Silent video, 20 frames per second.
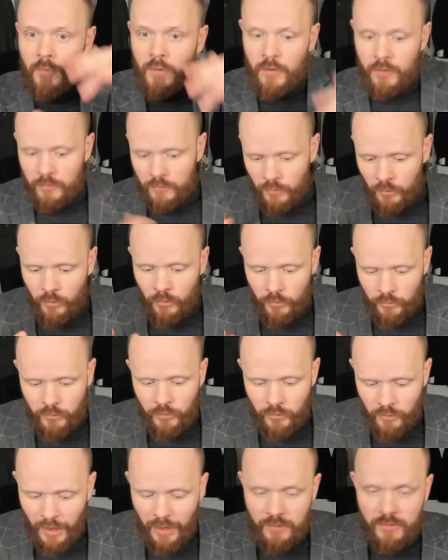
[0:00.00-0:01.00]
So
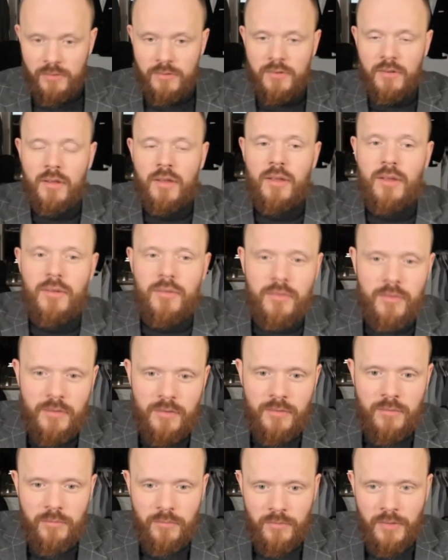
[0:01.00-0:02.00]
that's a
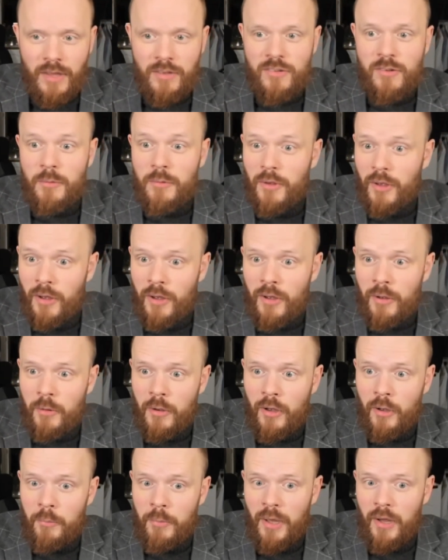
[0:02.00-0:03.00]

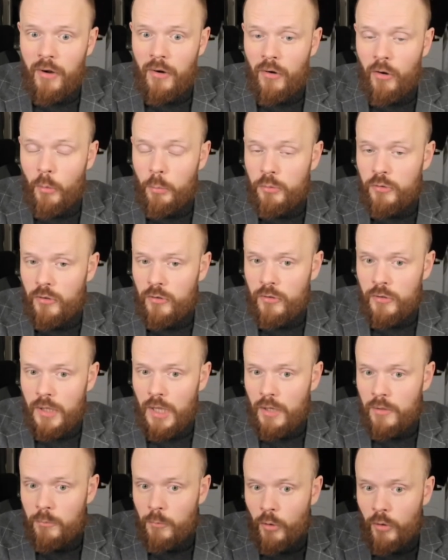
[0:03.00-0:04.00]
better option to
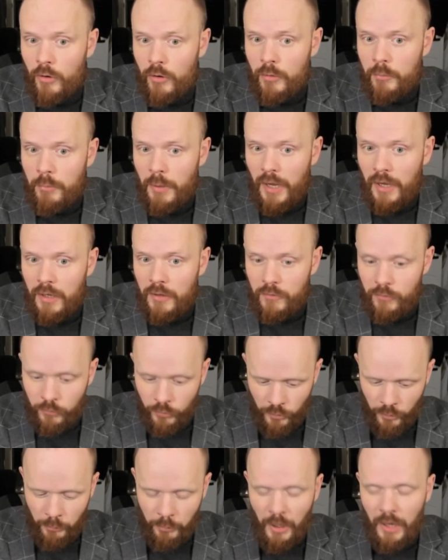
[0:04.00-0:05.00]
get more bang
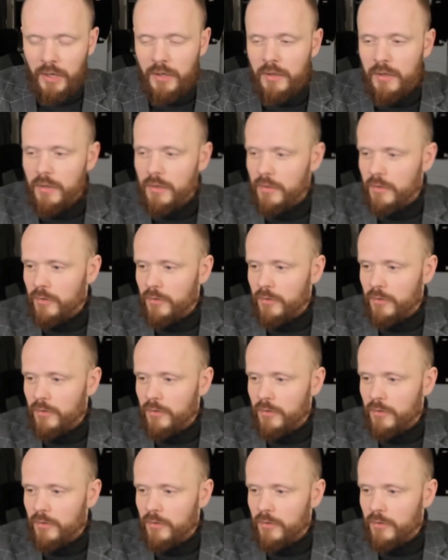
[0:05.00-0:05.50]
for your buck,